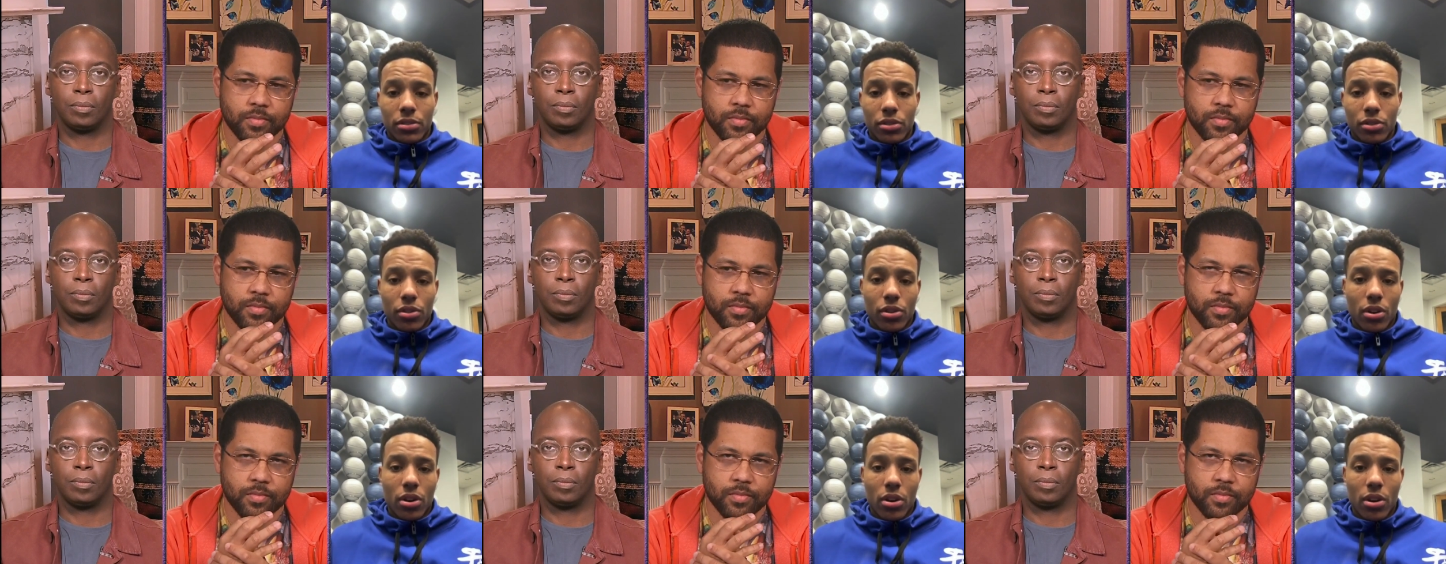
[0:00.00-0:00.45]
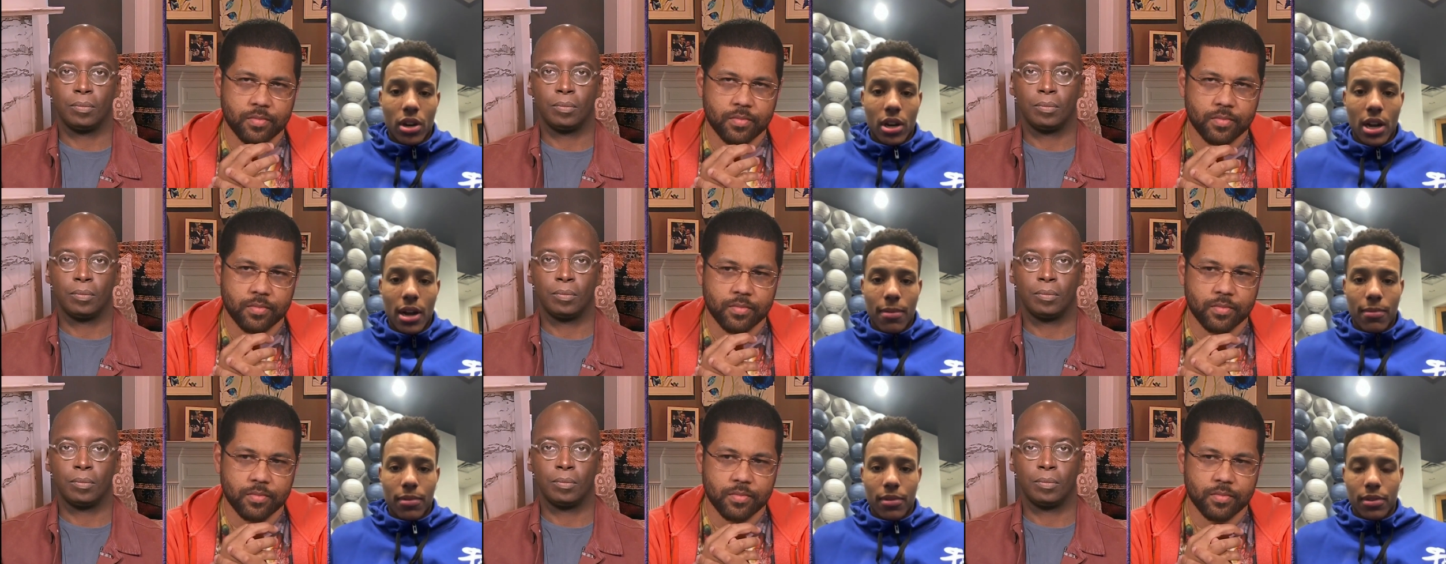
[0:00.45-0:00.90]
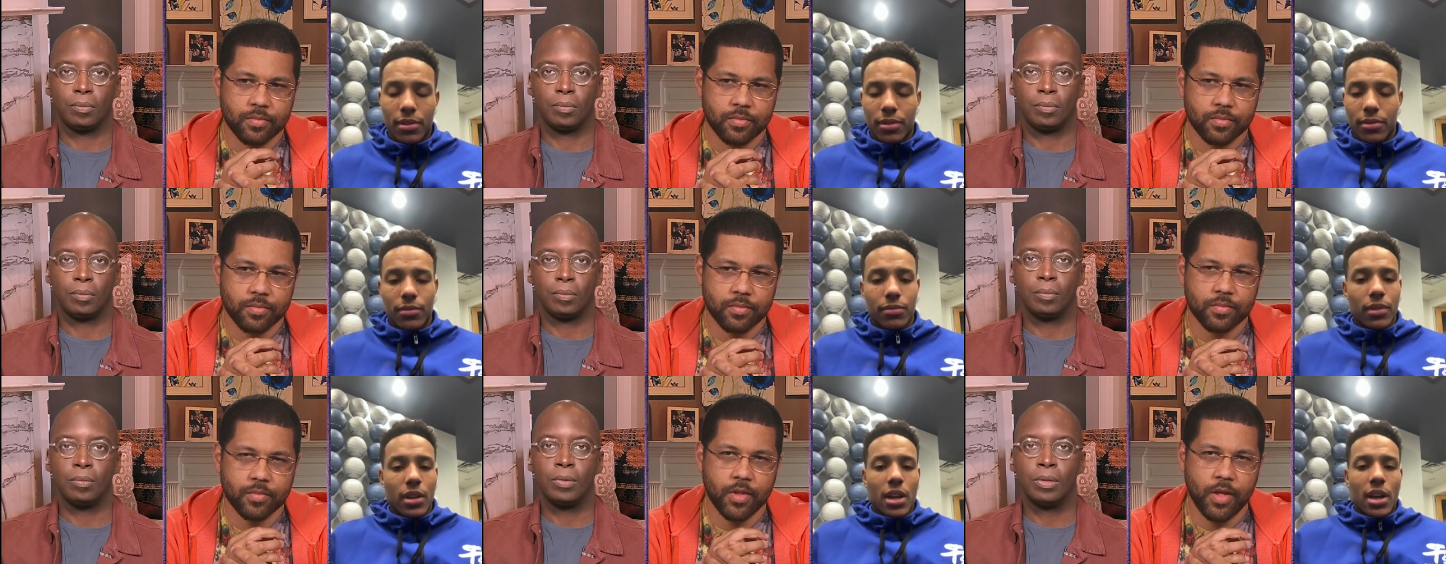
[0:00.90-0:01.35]
Speaker 1: You know, and I'm
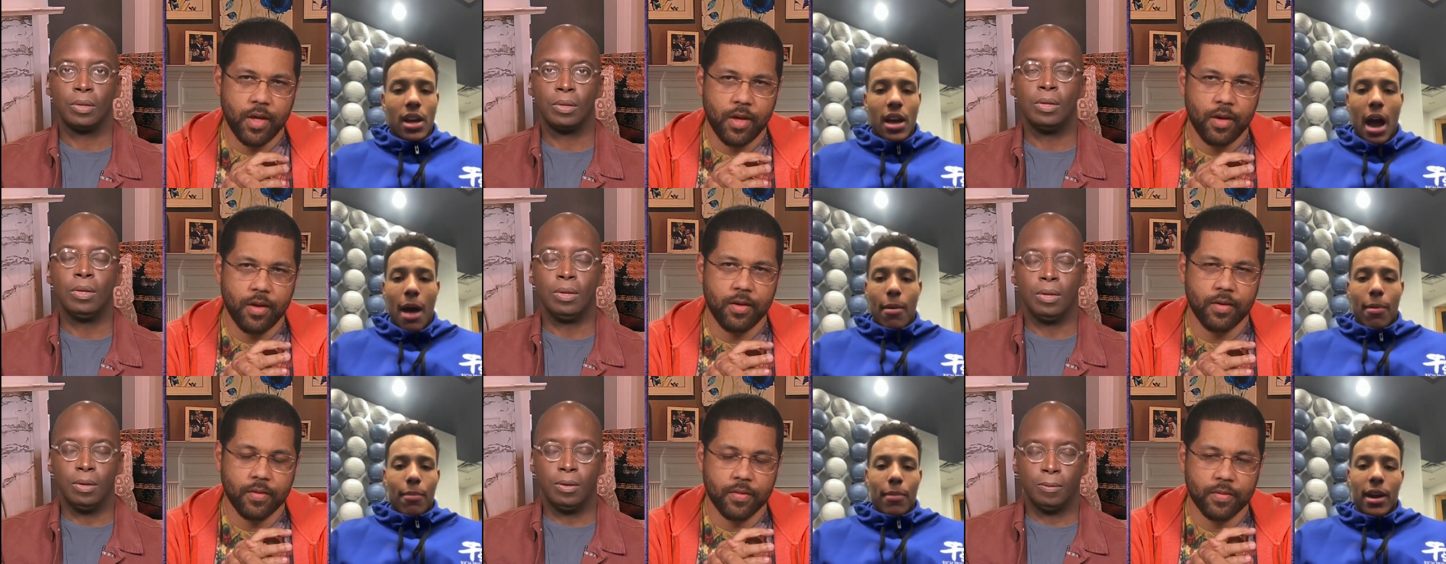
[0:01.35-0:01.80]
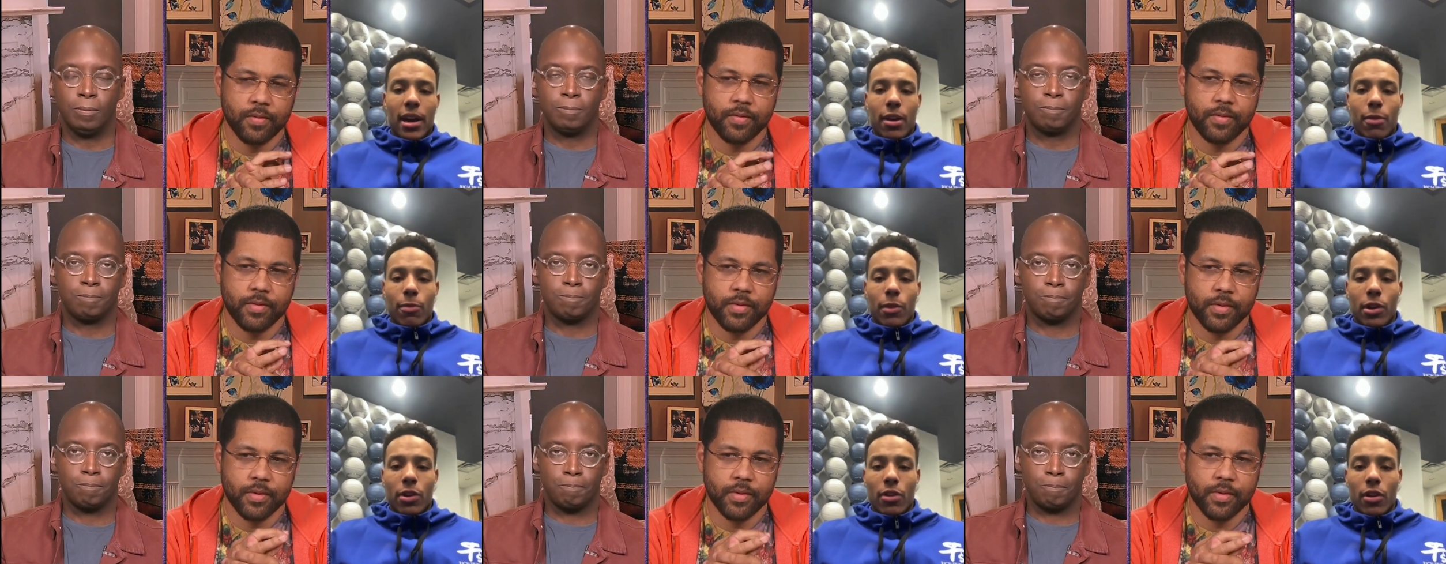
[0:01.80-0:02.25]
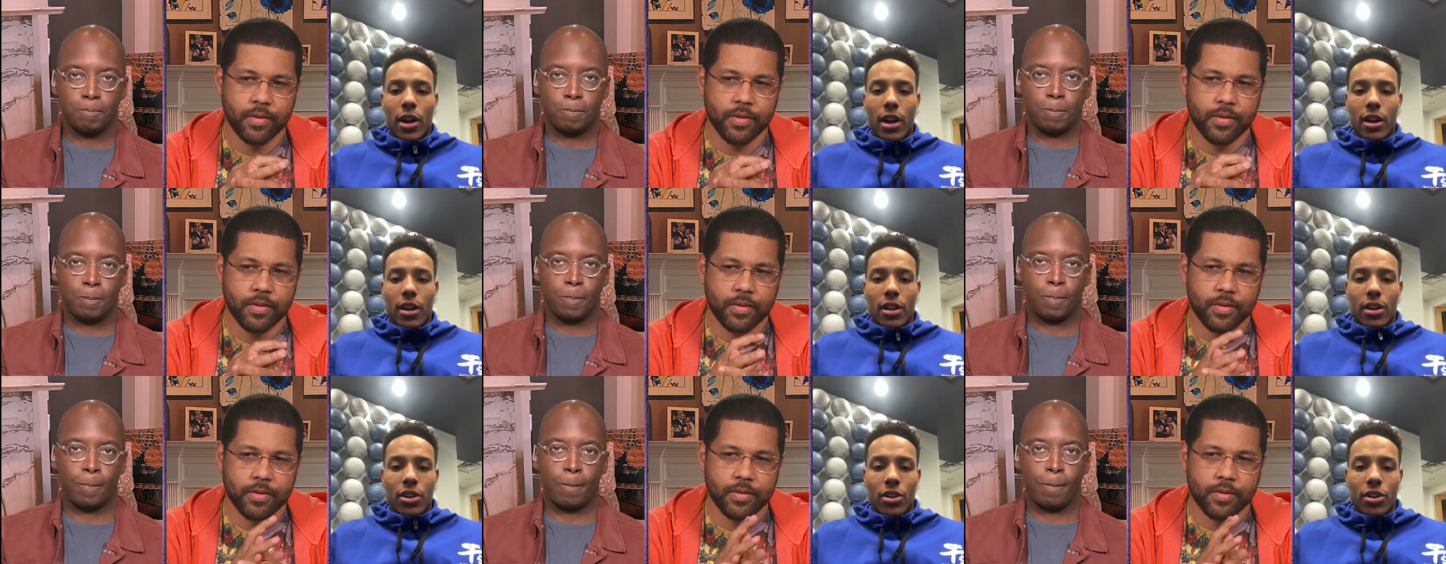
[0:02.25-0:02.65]
a yeah. I'll make a regret it.